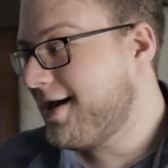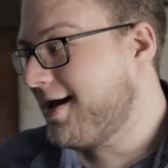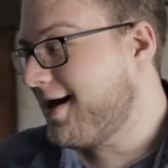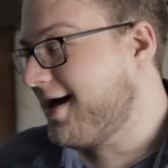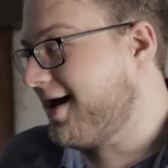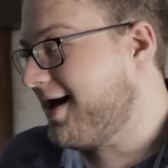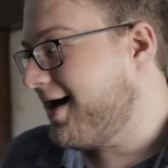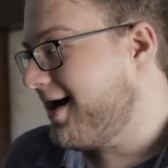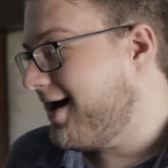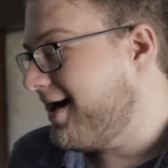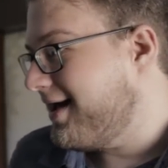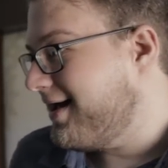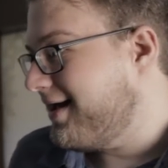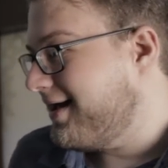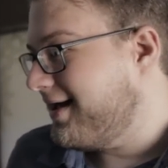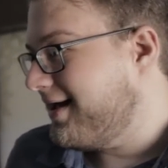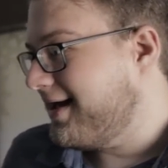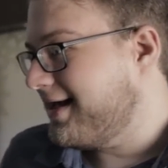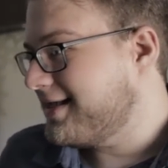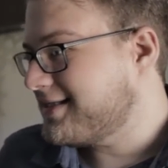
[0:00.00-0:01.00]
Uh,
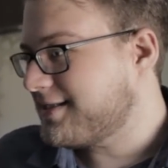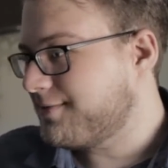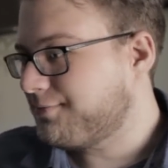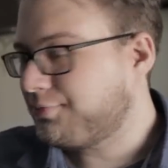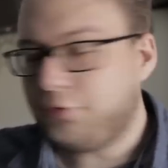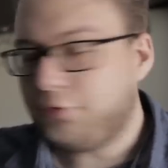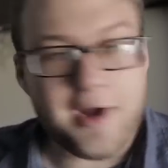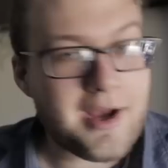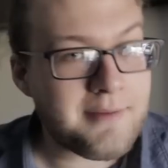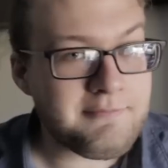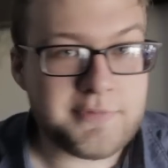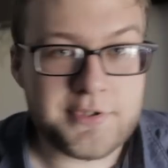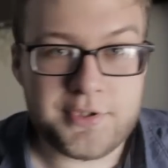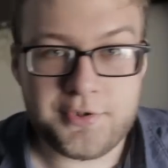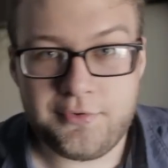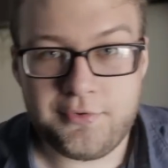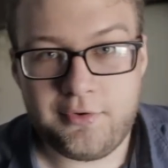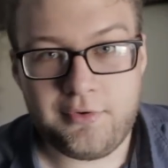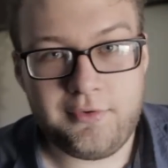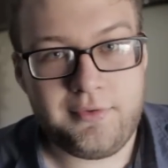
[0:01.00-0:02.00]
it's
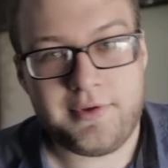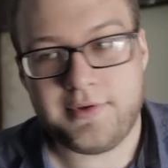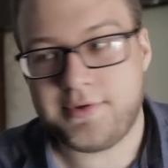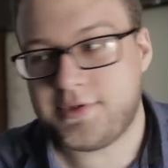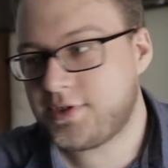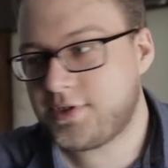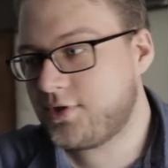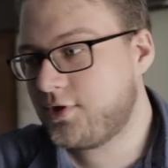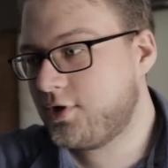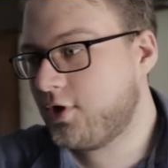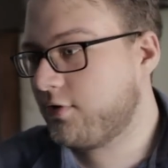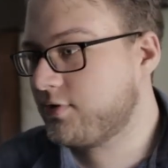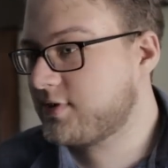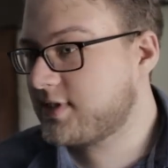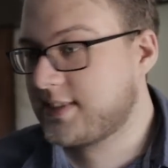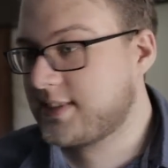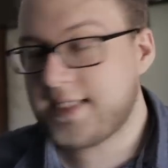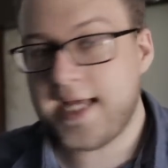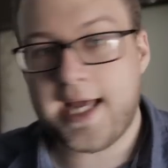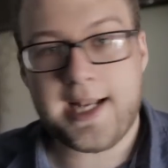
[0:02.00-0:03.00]
impromptu. There's no
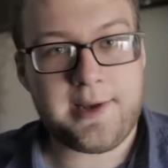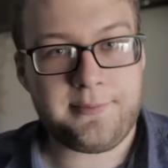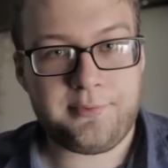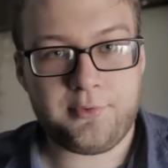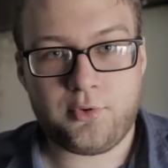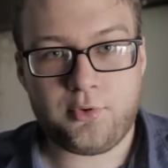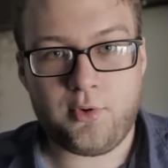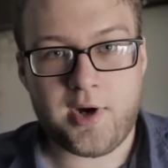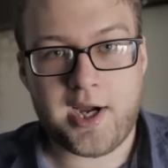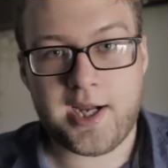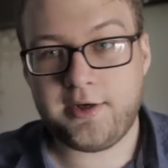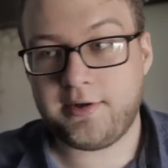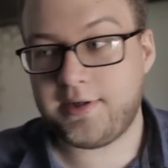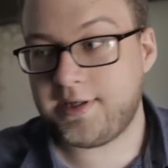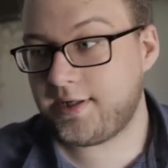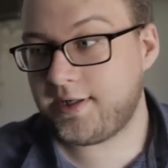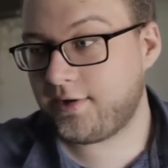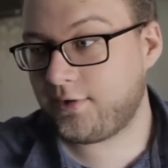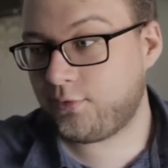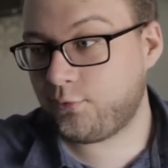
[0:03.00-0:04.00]
setup
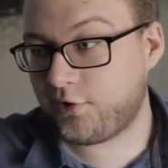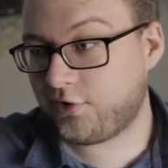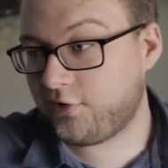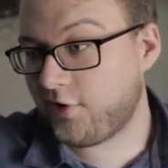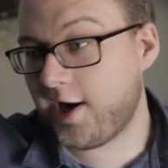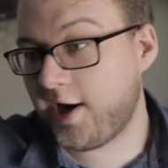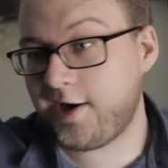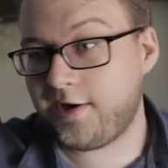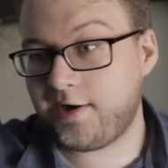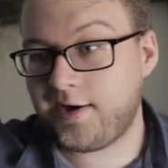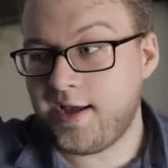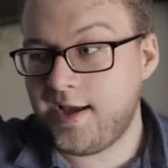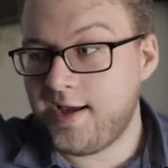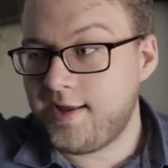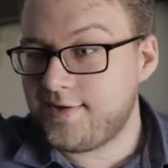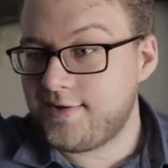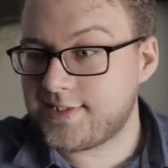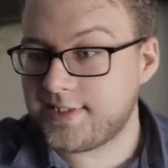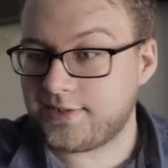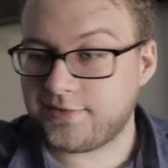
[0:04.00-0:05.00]
required. Required.
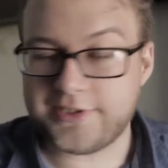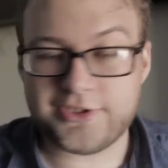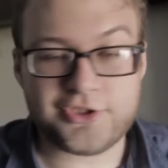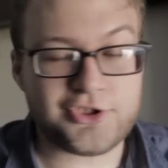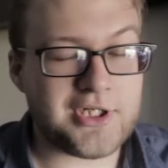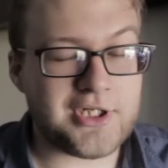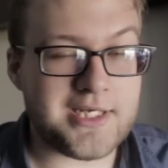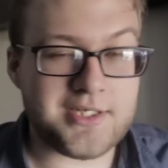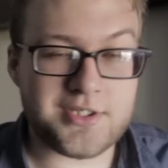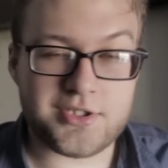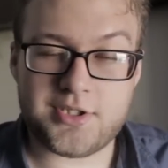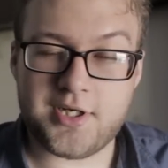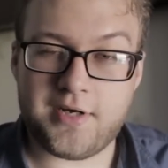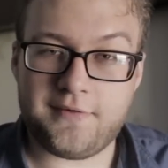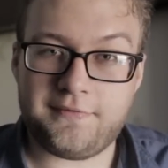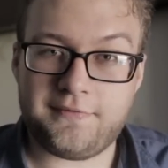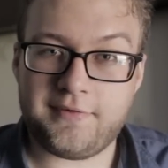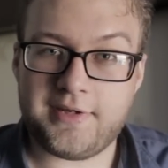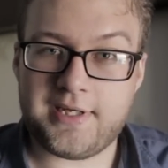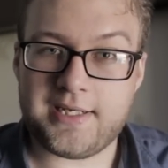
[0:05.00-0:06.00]
There's a legit
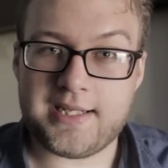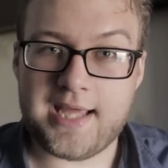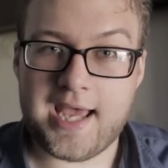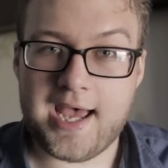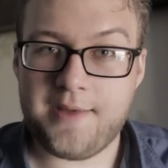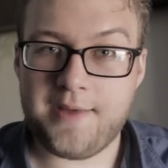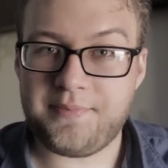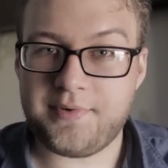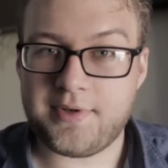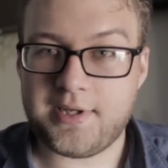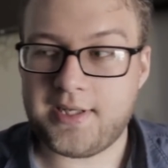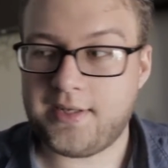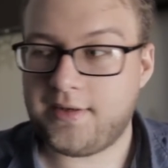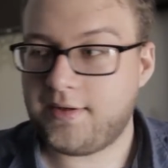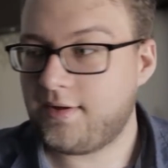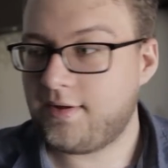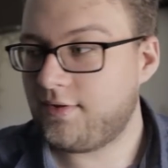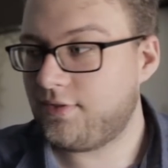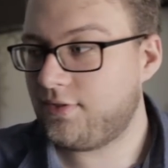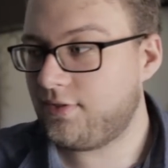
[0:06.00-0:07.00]
shuffling happening.
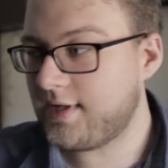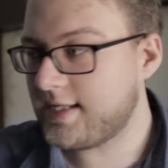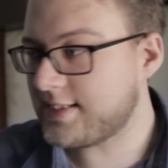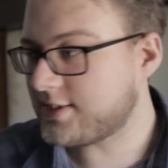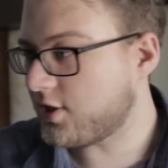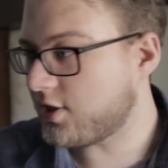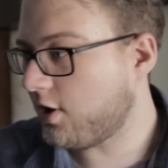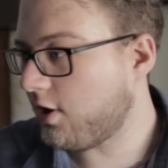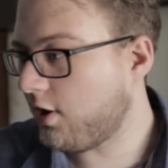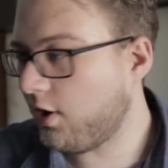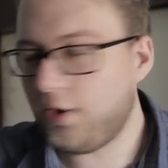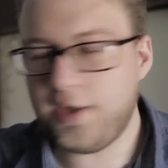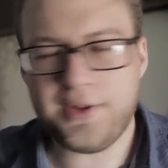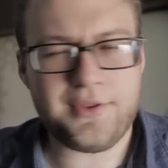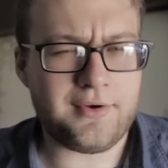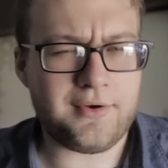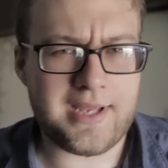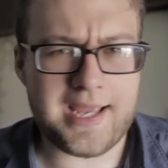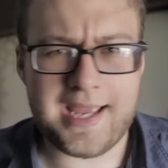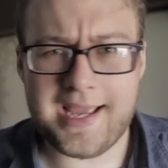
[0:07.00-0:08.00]
It's all in
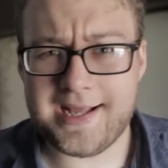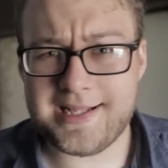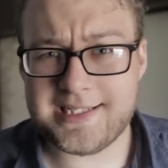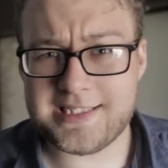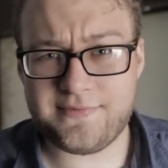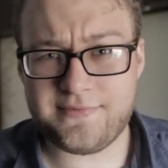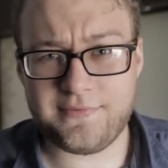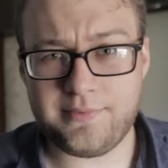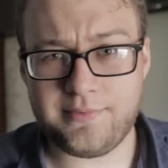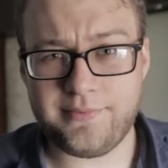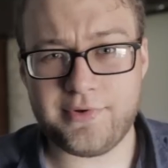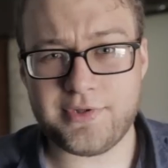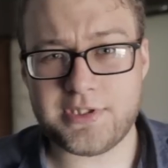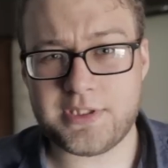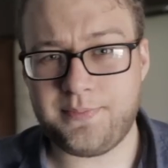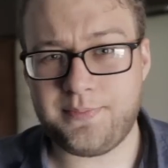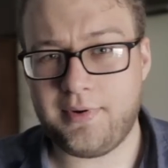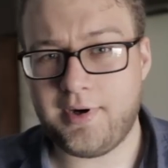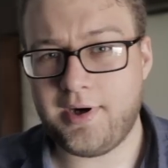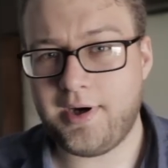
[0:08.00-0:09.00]
their hands
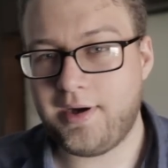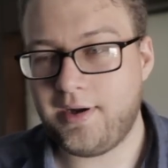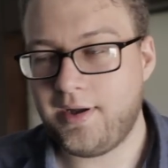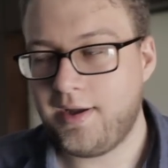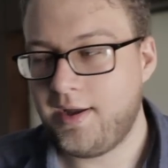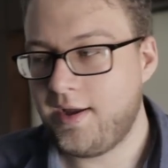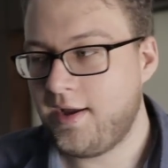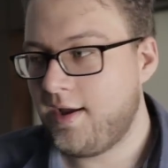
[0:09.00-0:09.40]
most part.